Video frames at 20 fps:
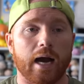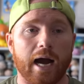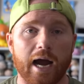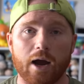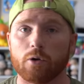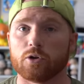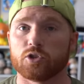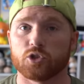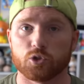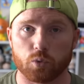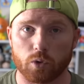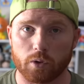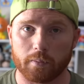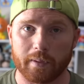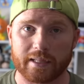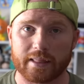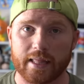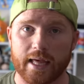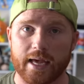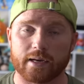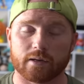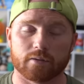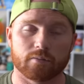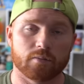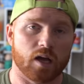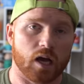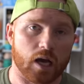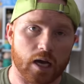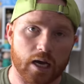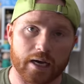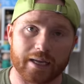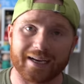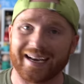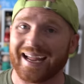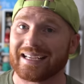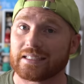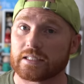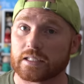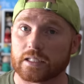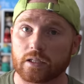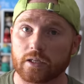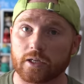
I always just want to make that uh, nice and